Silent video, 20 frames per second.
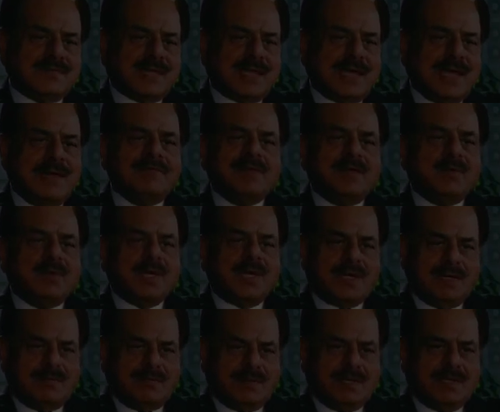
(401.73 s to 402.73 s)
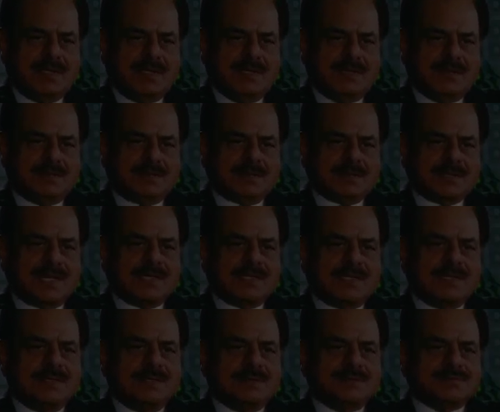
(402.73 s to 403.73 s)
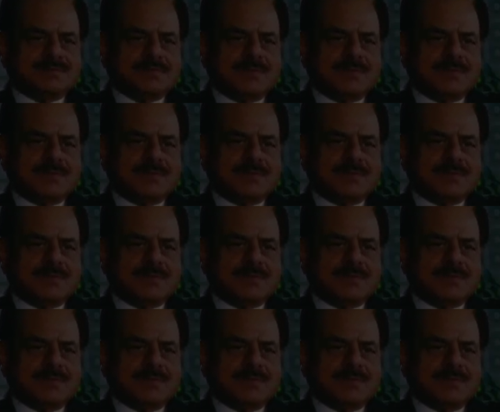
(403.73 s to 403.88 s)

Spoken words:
everywhere in the society,